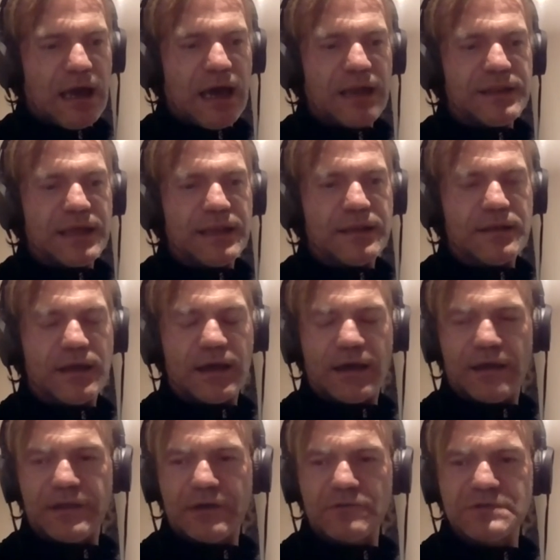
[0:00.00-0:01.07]
and then uh,
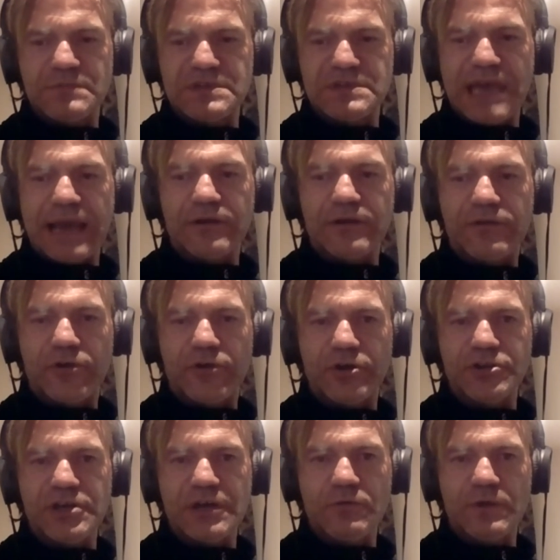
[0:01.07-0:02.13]
I think it was my second or
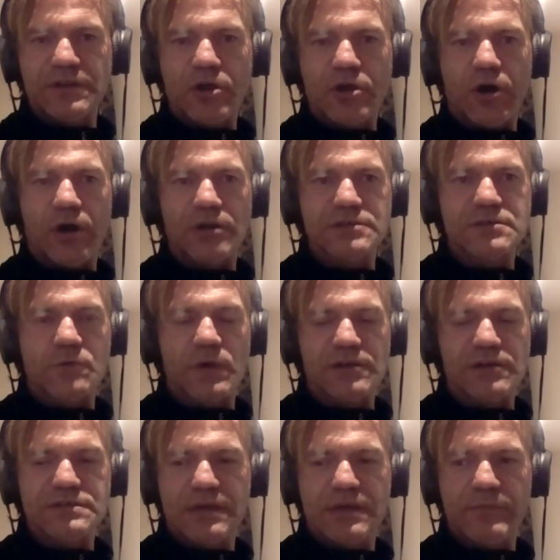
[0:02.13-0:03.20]
third year when Carlos
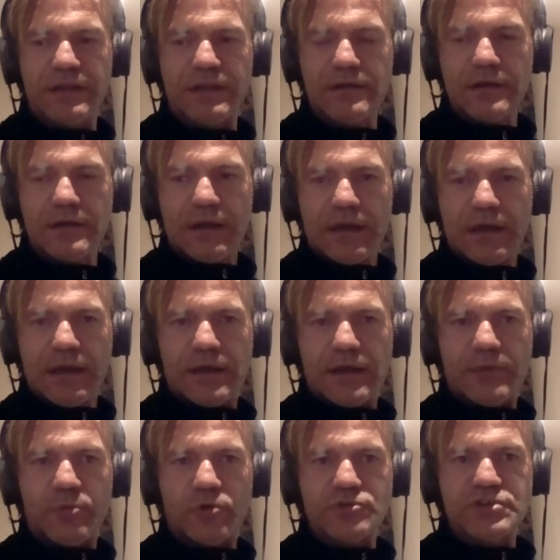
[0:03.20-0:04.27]
Queiroz came in, a
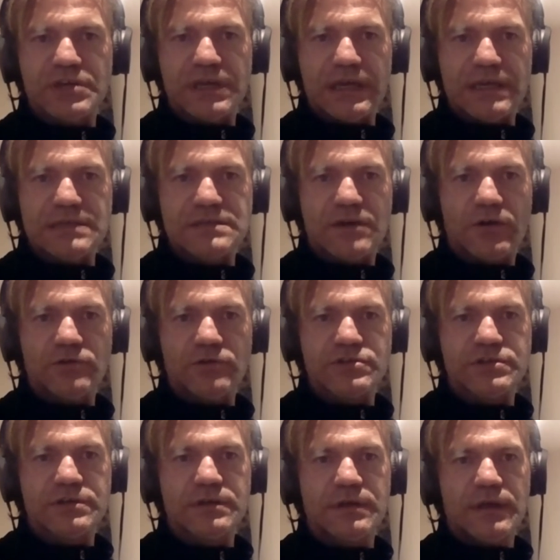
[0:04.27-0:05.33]
Portuguese
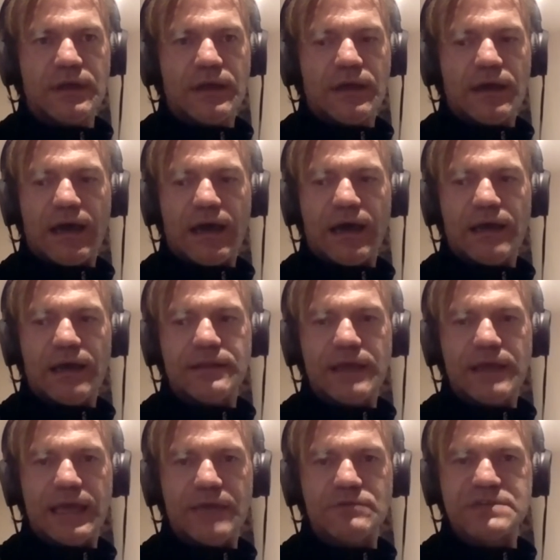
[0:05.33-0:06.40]
coach, and
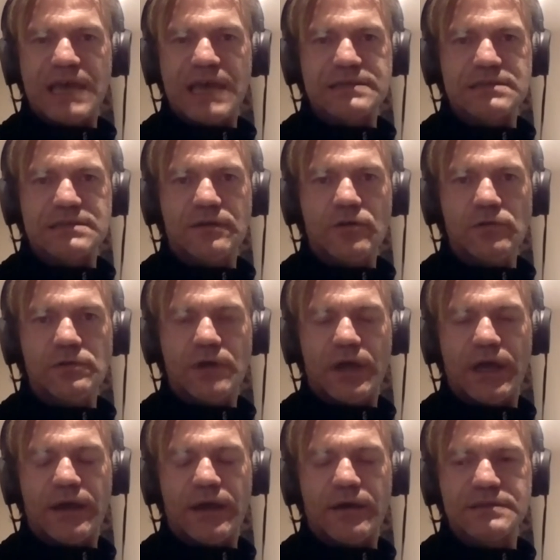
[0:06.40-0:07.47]
he was an excellent
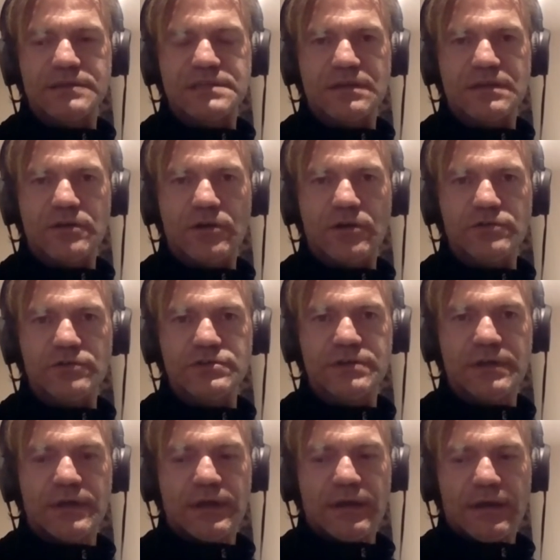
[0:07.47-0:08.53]
uh, assistant coach.
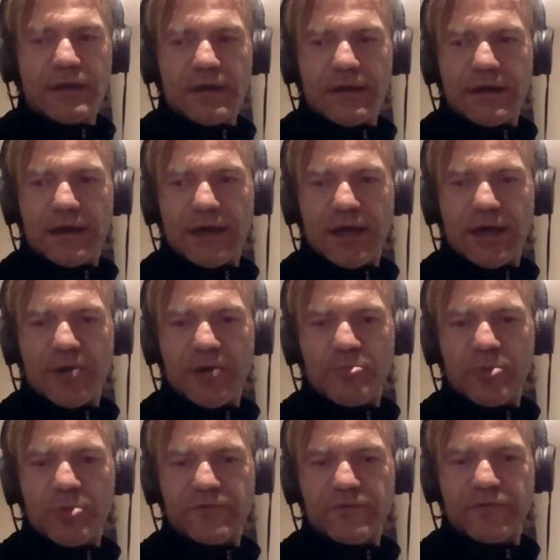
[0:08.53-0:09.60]
Uh,
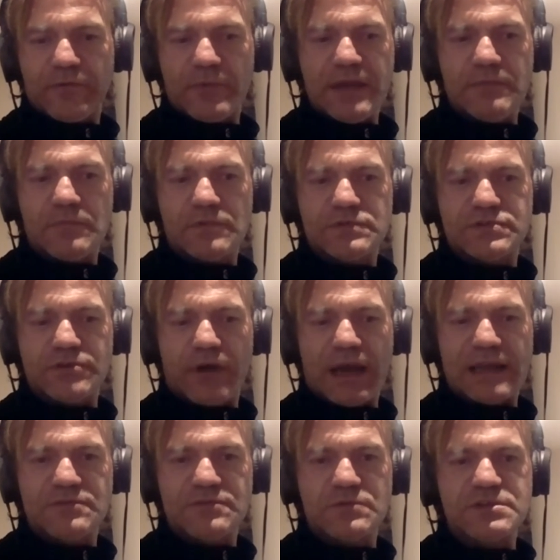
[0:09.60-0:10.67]
but for me, Sir
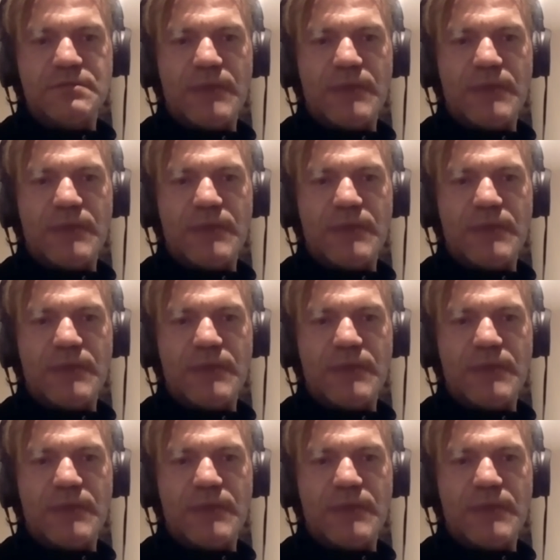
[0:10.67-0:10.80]
Alex was a